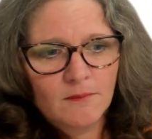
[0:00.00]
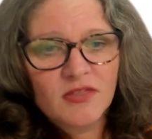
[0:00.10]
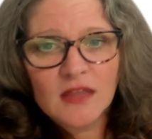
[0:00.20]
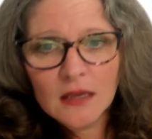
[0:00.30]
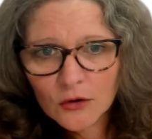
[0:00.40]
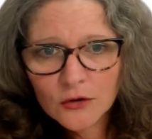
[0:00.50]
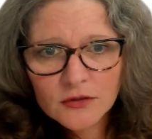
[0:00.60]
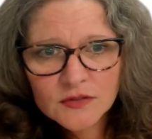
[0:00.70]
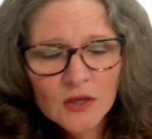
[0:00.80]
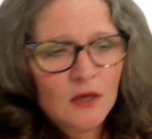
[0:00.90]

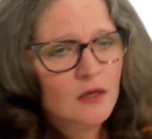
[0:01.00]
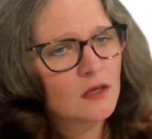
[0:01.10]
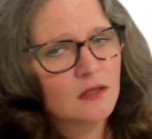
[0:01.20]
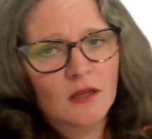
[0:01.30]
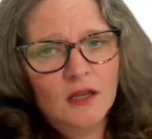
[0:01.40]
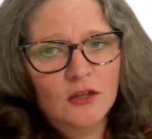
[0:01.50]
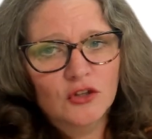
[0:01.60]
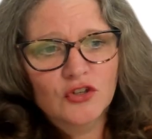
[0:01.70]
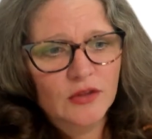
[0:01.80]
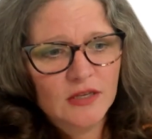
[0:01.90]
Thinkers
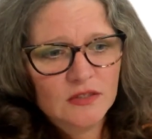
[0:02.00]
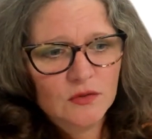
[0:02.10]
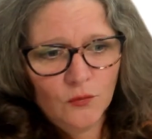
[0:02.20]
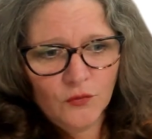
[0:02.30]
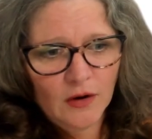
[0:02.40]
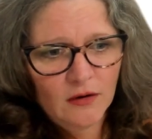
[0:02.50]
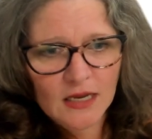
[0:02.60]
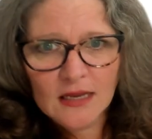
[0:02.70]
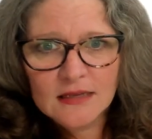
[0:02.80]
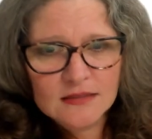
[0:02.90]
could do this very
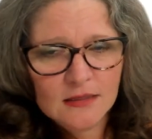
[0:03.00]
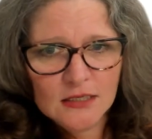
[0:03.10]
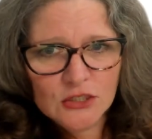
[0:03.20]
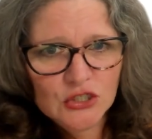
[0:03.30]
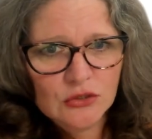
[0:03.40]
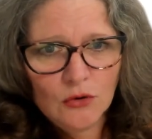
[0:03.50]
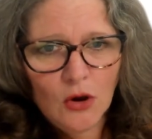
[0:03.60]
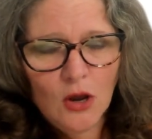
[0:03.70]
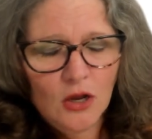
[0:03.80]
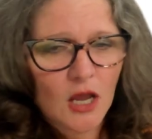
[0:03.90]
easily too,
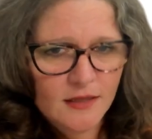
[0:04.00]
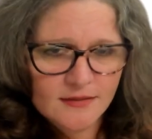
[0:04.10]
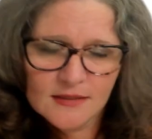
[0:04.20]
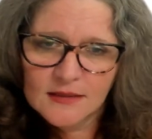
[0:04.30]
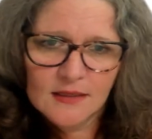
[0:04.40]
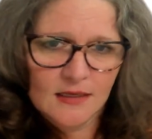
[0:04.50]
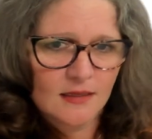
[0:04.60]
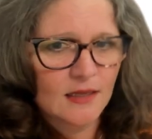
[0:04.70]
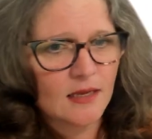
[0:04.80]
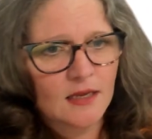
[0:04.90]
all constantly
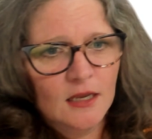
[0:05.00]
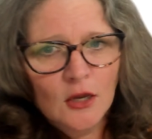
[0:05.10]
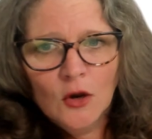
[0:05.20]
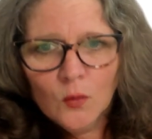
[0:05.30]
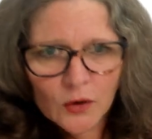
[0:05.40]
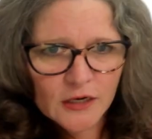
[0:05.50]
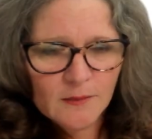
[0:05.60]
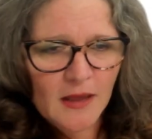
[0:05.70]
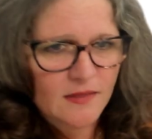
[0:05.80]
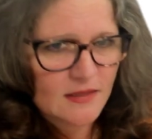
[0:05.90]
like worried
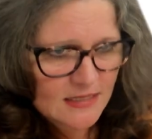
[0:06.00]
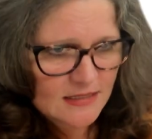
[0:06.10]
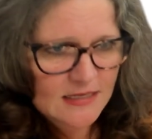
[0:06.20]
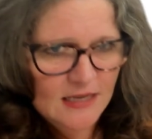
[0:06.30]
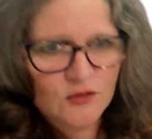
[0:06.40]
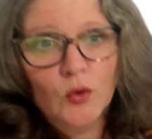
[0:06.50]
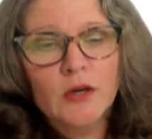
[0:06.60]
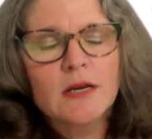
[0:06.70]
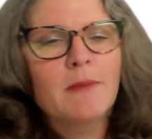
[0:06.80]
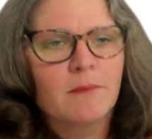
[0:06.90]
about the details,
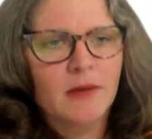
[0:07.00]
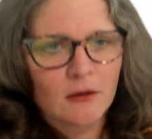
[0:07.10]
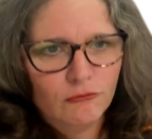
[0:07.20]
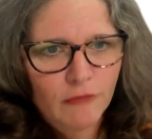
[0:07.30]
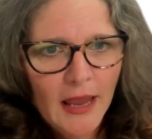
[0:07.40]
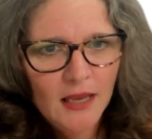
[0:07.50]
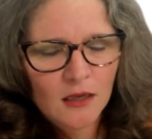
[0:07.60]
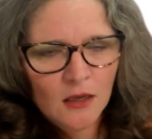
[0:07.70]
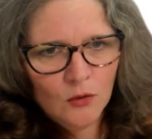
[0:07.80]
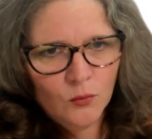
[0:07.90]
worried about being right,
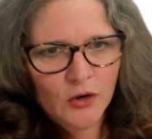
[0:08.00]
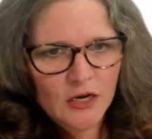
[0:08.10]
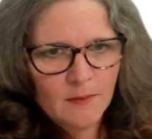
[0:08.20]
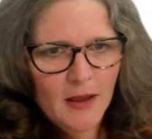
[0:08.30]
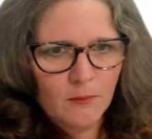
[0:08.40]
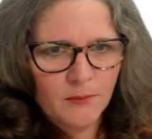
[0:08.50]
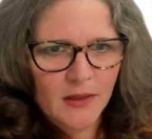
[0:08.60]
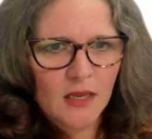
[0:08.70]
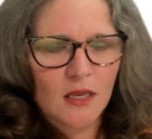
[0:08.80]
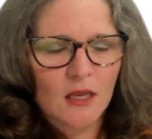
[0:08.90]
worried about
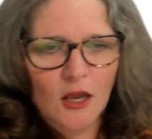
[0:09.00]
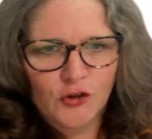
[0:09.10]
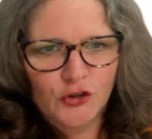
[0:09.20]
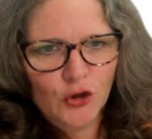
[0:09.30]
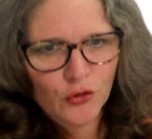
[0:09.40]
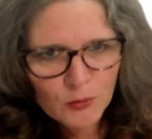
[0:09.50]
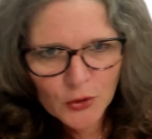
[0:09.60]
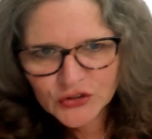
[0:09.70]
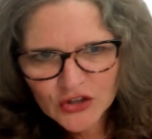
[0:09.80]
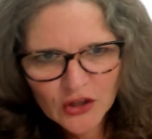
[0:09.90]
being, the
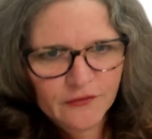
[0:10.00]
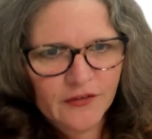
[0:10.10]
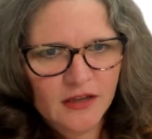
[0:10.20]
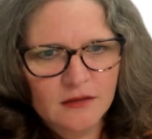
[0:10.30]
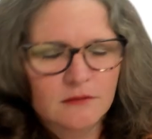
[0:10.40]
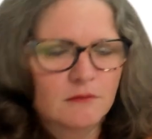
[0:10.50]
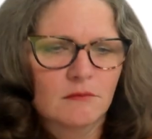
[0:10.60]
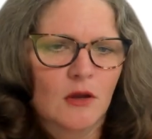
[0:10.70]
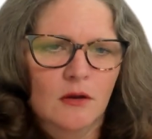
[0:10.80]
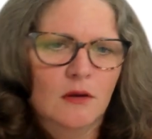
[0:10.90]
most confident,
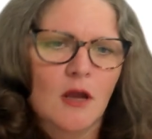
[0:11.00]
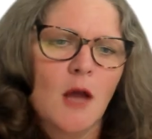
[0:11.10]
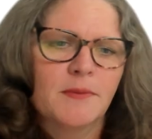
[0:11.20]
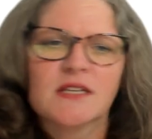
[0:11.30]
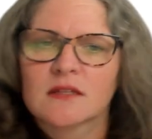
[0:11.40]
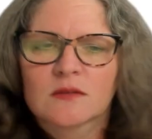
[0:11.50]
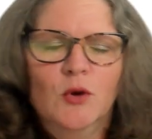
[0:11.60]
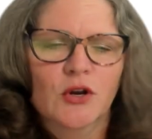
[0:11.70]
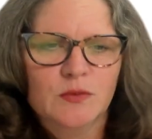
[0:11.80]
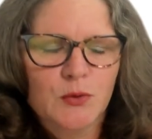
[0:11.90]
competent,
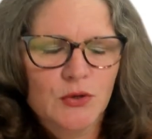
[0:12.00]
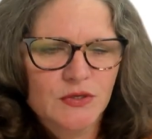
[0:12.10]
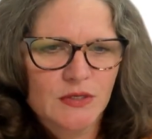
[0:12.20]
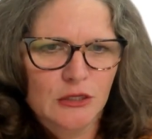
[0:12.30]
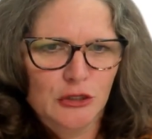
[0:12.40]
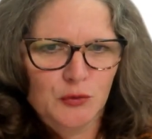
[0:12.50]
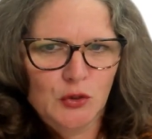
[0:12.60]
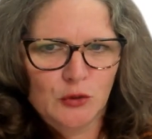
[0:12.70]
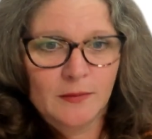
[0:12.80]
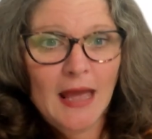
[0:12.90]
smartest person in the
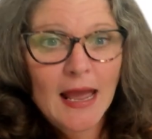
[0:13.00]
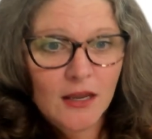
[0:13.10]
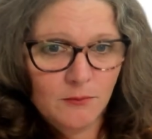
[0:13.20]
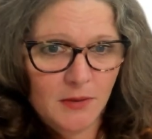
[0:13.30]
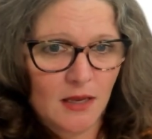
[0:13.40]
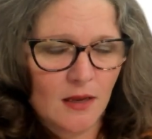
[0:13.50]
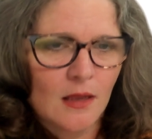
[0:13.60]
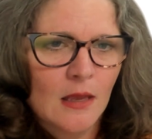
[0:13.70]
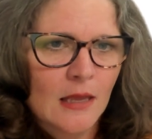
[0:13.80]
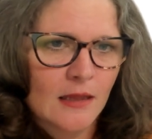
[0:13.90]
room. That could
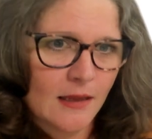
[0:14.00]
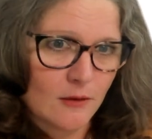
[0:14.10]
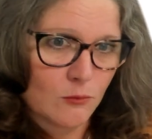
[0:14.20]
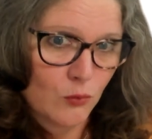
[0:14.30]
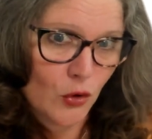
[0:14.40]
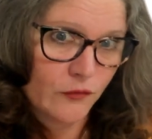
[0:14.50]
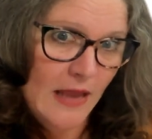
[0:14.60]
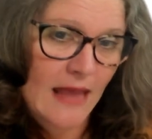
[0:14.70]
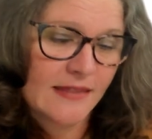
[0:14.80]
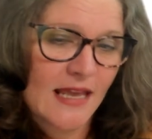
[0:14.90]
be like move
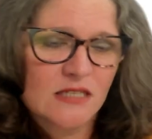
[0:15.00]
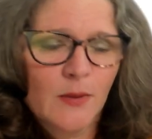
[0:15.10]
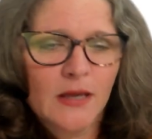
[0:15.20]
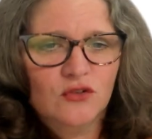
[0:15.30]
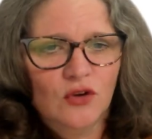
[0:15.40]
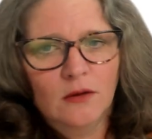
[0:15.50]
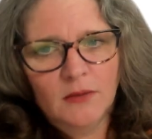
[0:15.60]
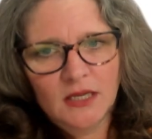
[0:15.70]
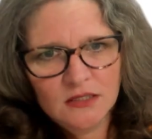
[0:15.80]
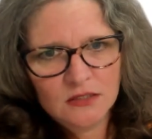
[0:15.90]
down that
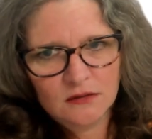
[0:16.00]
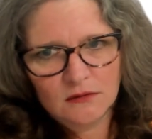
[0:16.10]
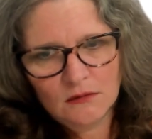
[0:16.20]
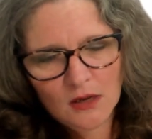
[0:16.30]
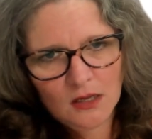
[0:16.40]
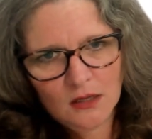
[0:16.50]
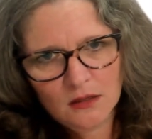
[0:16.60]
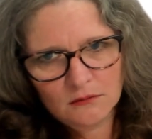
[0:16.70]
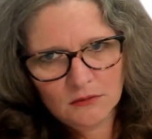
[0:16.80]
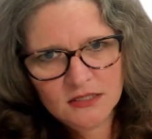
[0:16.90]
spectrum into
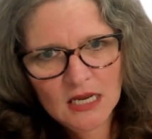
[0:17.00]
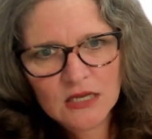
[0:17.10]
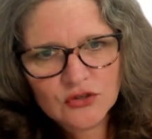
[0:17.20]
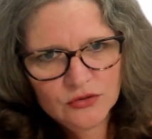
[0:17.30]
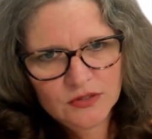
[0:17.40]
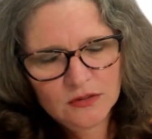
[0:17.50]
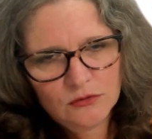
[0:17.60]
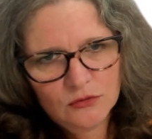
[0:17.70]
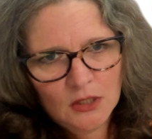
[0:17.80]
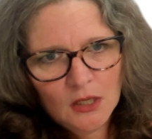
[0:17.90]
a danger
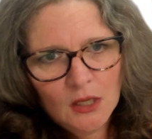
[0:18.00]
zone.